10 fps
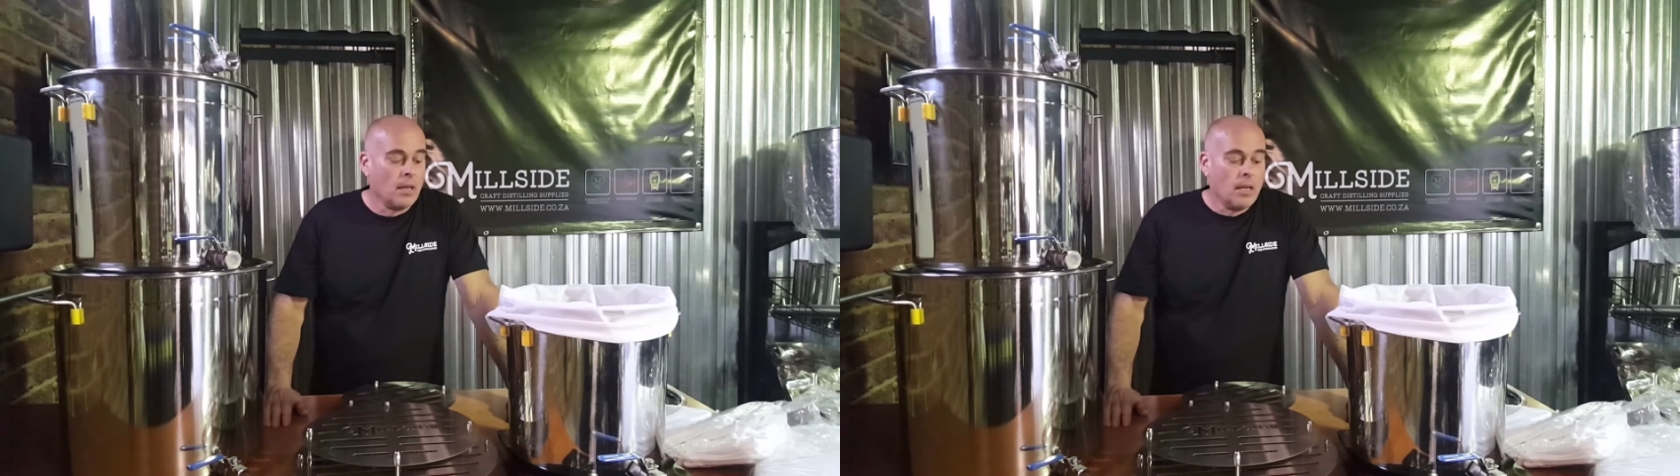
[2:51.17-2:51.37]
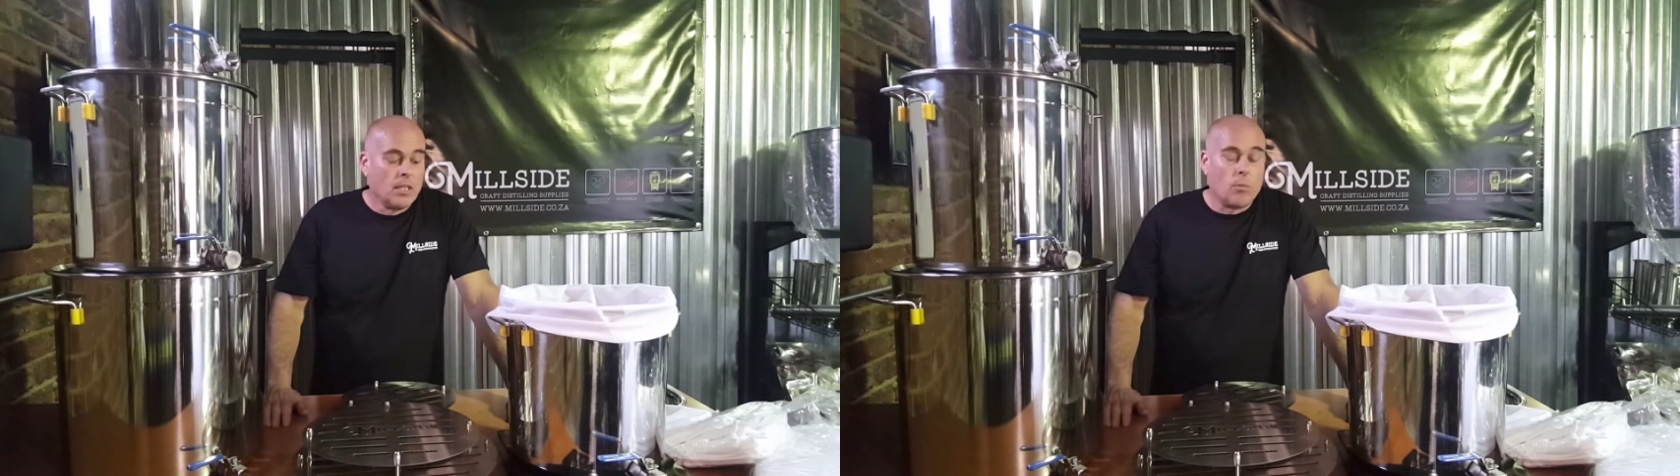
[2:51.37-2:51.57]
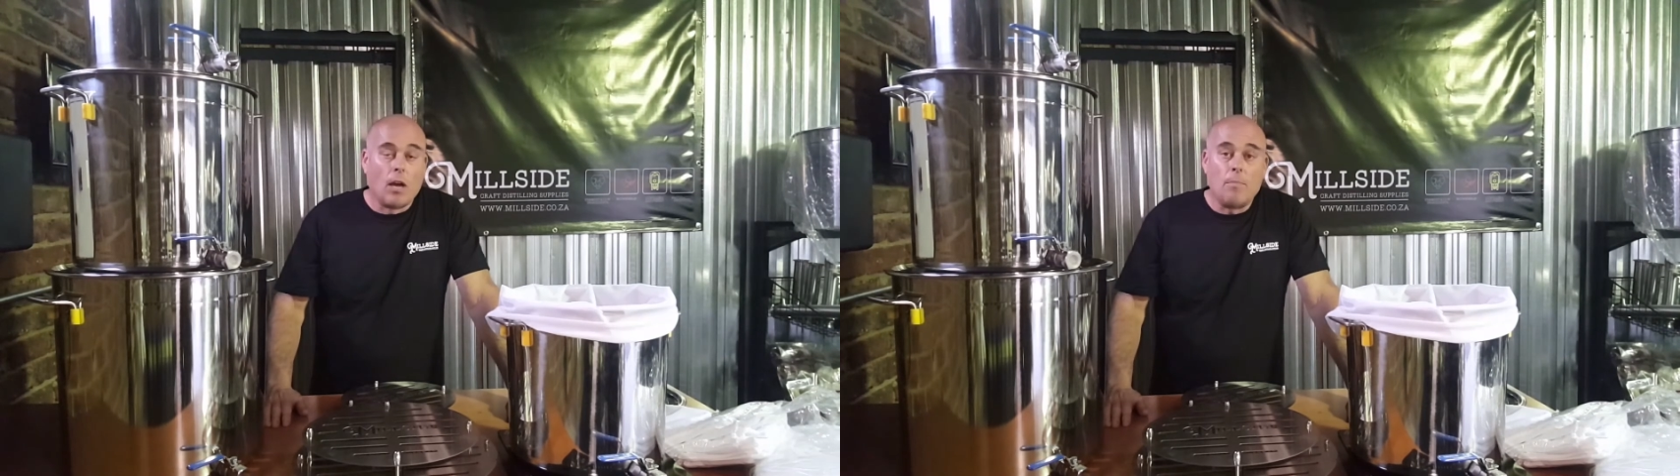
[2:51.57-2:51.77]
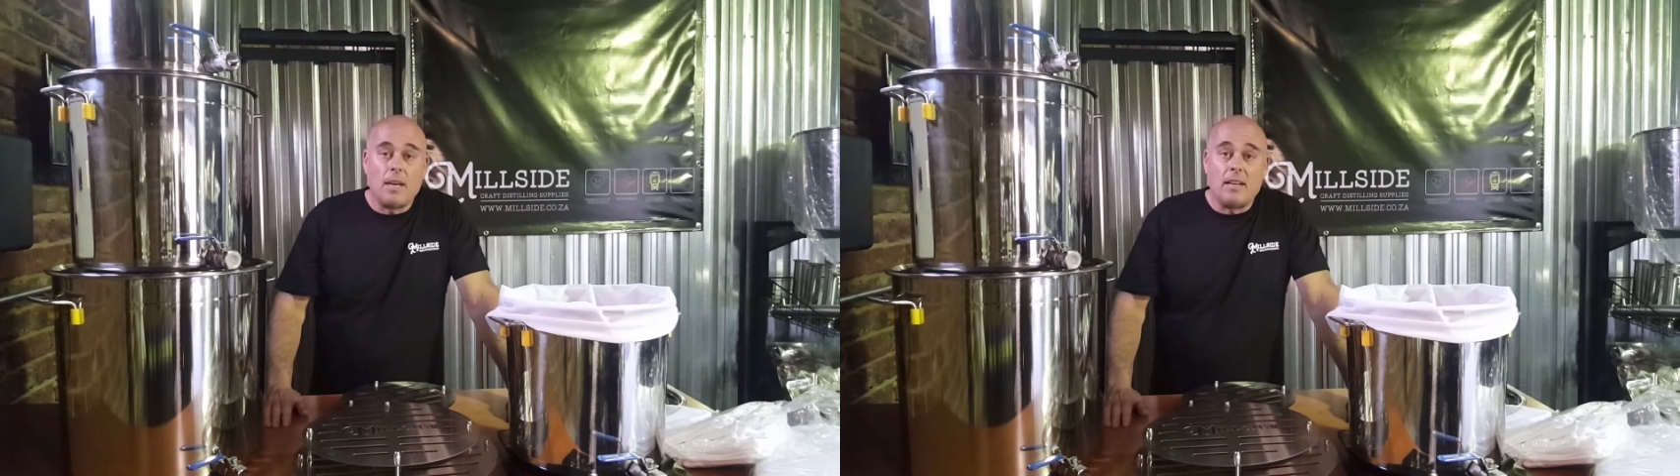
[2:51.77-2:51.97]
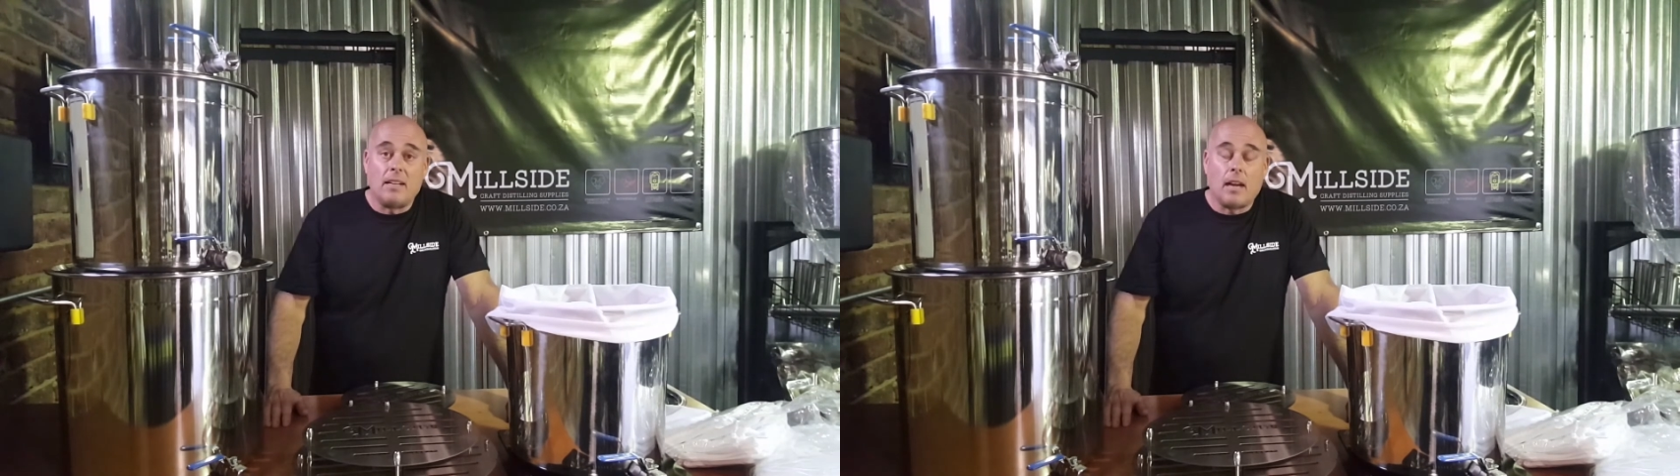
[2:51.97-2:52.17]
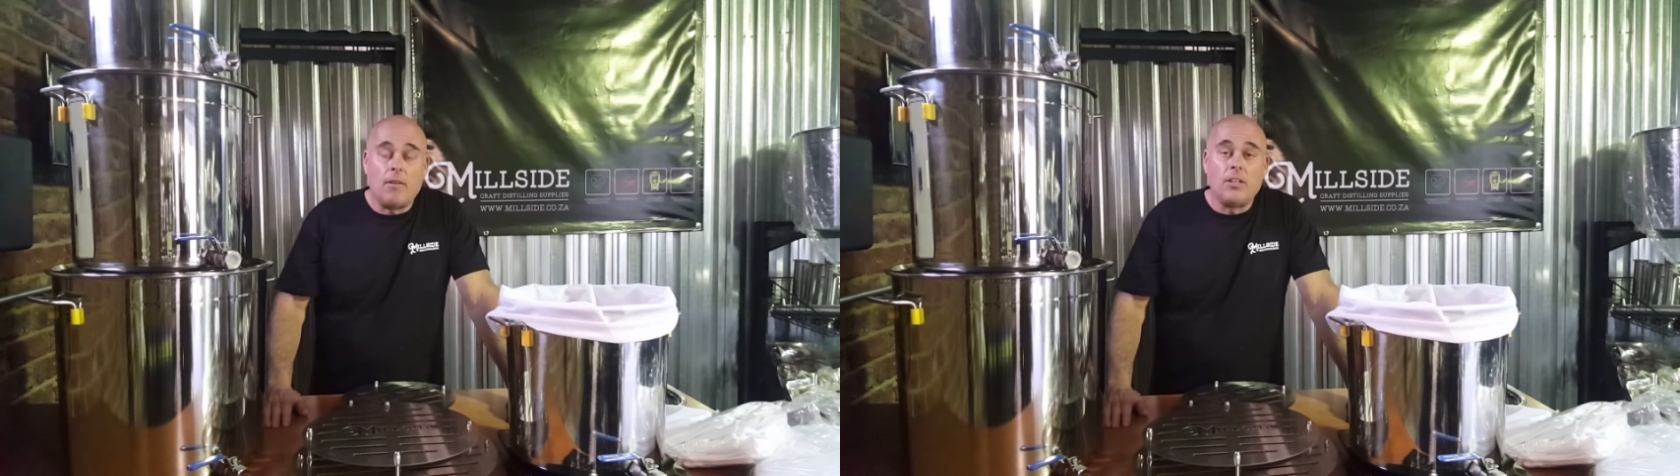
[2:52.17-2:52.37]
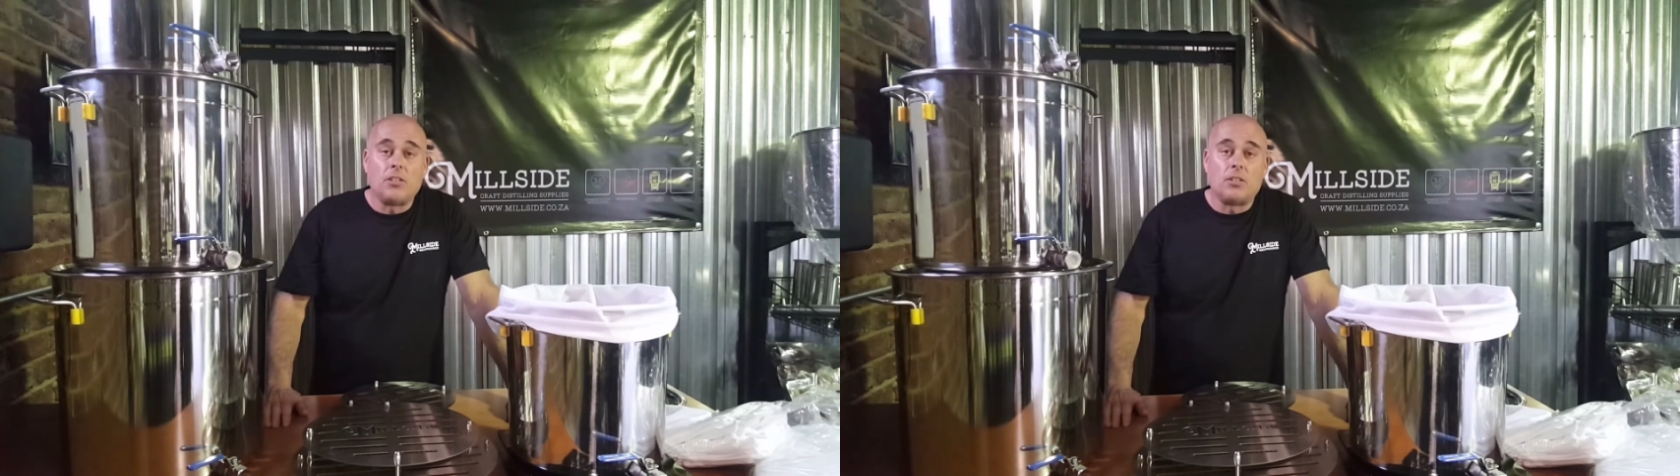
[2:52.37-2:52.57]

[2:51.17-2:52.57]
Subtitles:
So we hope that encourages